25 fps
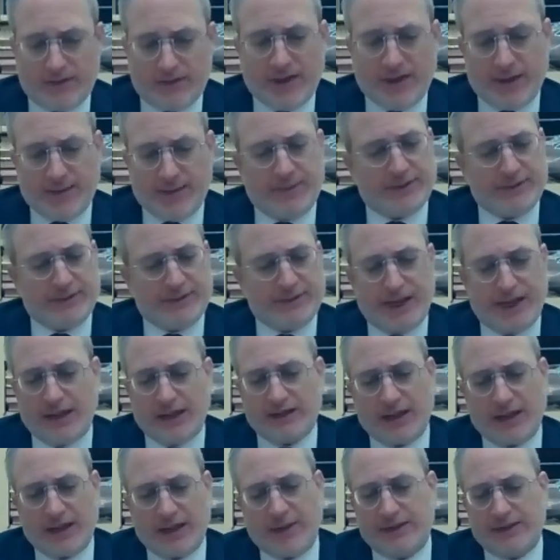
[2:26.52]
you're going to
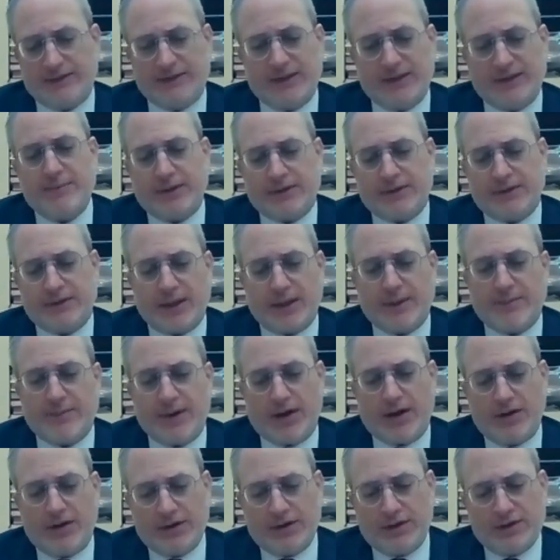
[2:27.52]

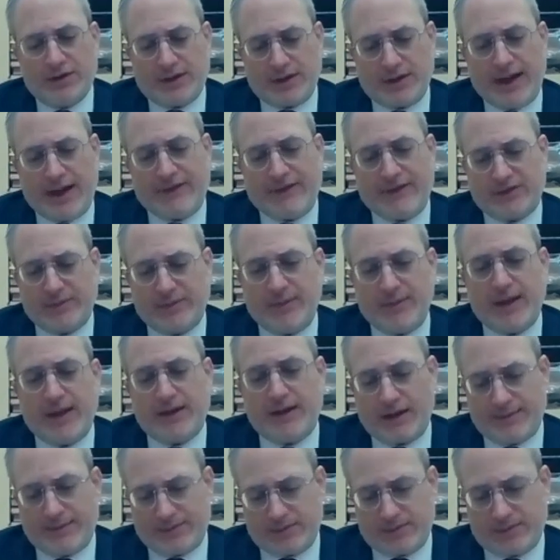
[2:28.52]
have to
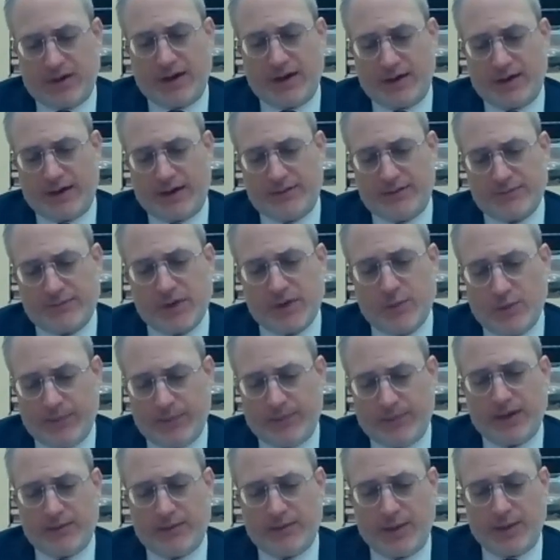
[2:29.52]
make,
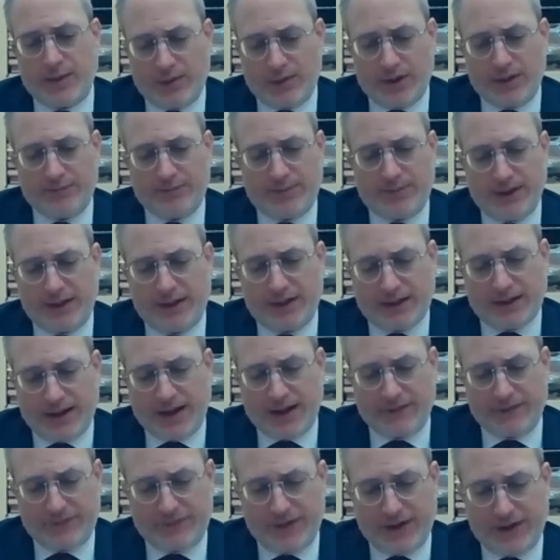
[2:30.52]
by the way, we're in
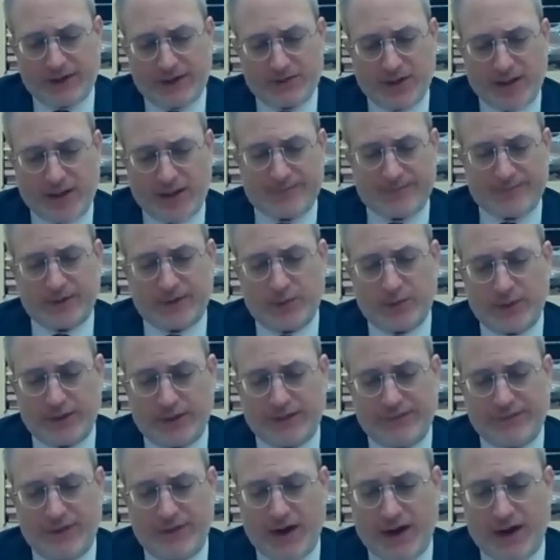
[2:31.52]
Perek Chapter
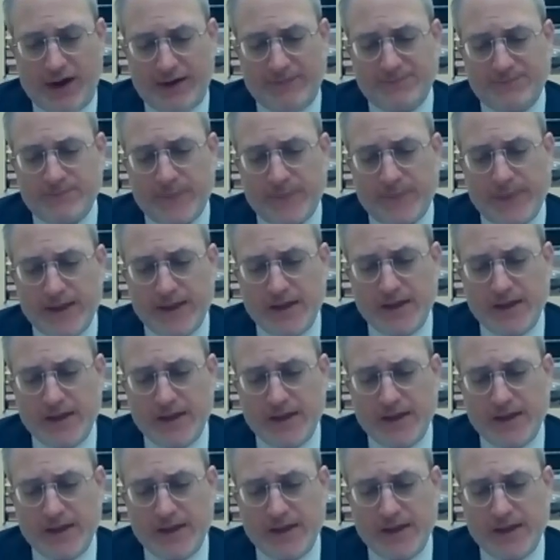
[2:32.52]
25,